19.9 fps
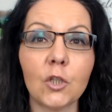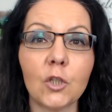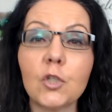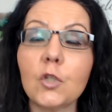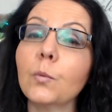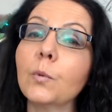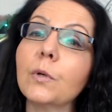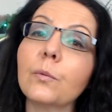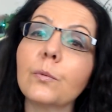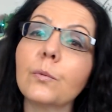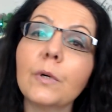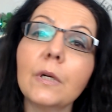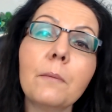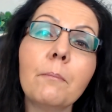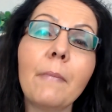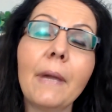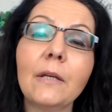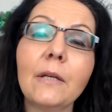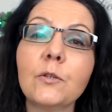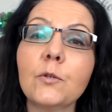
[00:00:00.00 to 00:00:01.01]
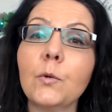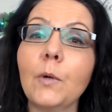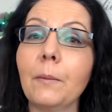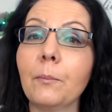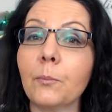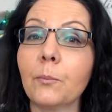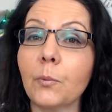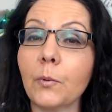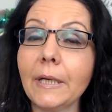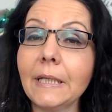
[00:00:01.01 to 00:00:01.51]
So we're really meant to
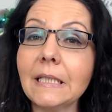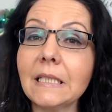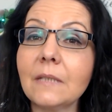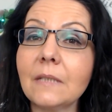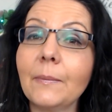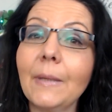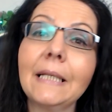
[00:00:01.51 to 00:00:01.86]
embrace them.